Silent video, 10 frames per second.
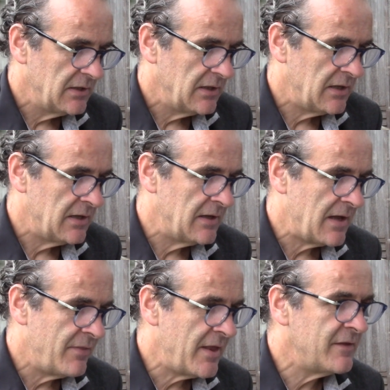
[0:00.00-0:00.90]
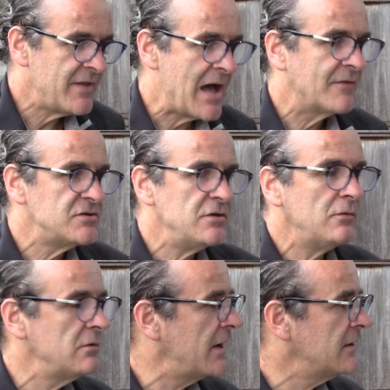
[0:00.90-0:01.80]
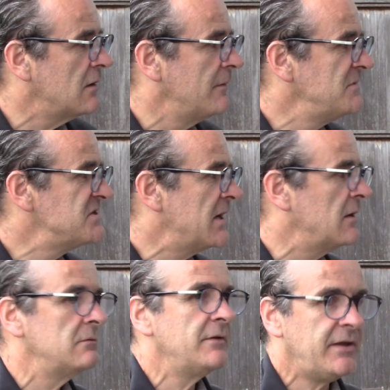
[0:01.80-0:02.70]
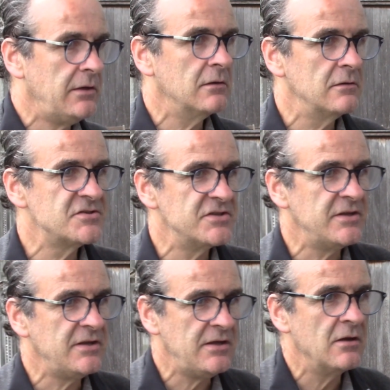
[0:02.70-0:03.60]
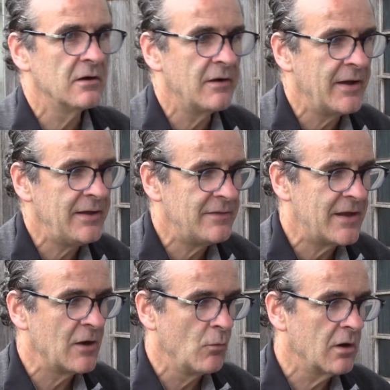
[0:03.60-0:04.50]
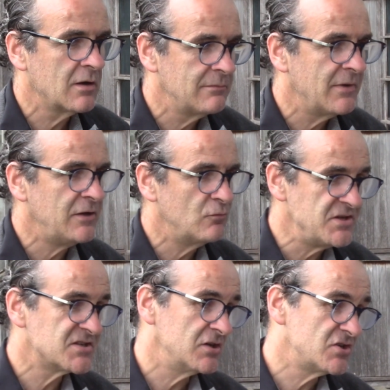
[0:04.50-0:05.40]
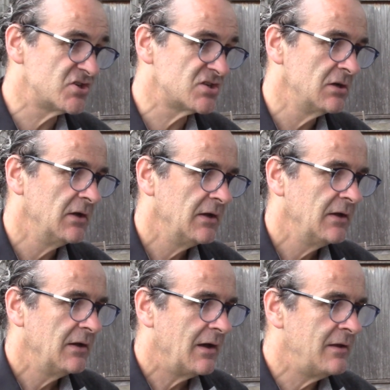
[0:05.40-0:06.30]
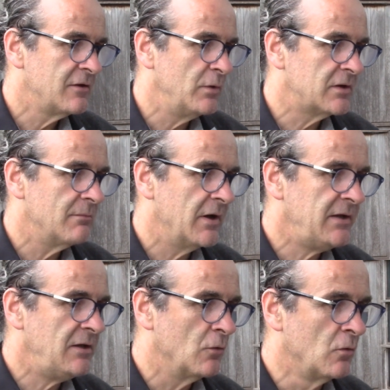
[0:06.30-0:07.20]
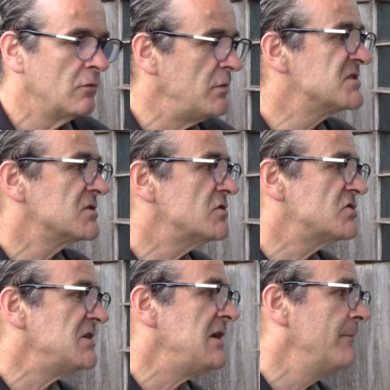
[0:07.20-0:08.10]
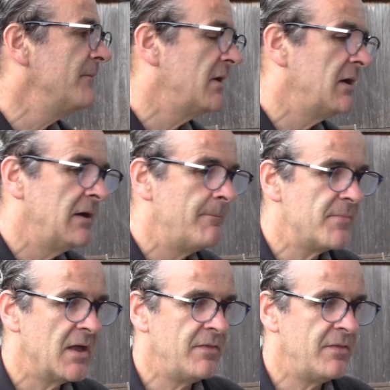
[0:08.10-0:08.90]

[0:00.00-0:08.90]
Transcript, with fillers: Uh, and then in the afternoon, I come down here to the E R I, and then I work on my research, either with my own research team, um, and